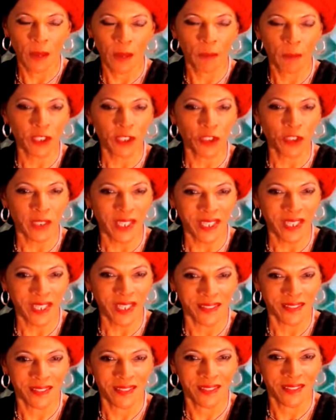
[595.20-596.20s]
But you
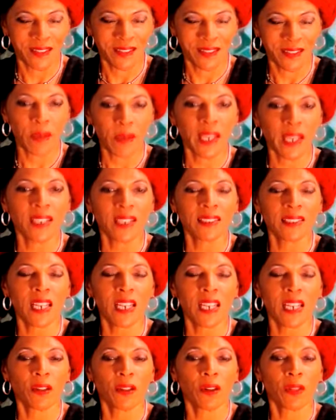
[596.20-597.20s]
didn't because
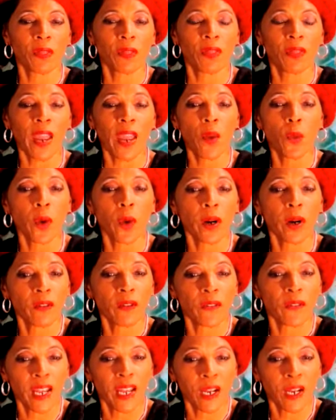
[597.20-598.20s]
either they weren't
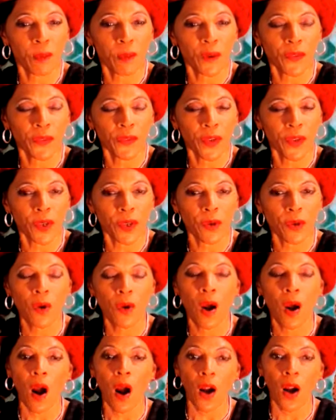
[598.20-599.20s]
available for you
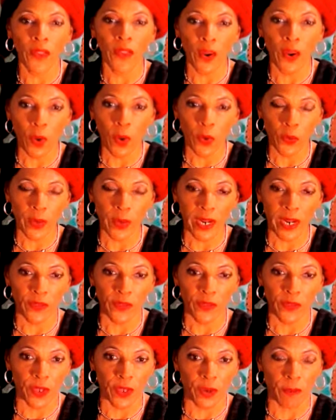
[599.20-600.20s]
or they weren't ready
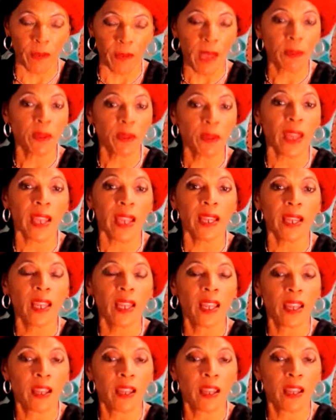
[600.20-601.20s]
for you. Maybe they,
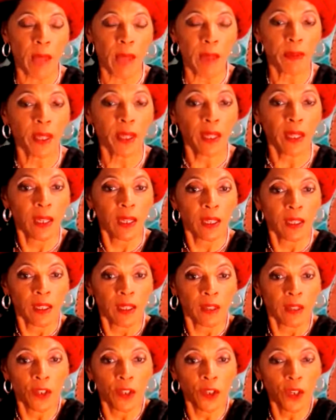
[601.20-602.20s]
maybe
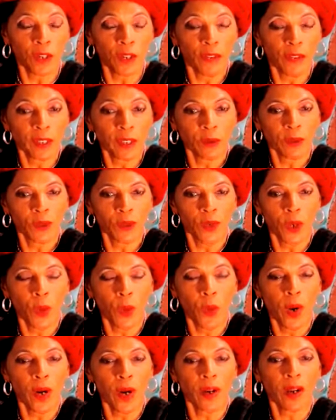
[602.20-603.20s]
the universe was doing
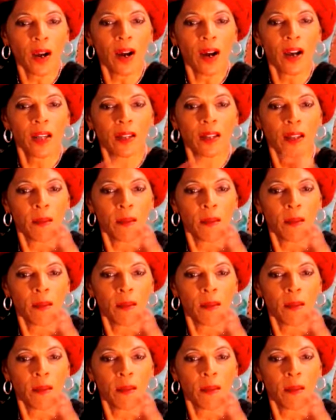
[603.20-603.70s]
work on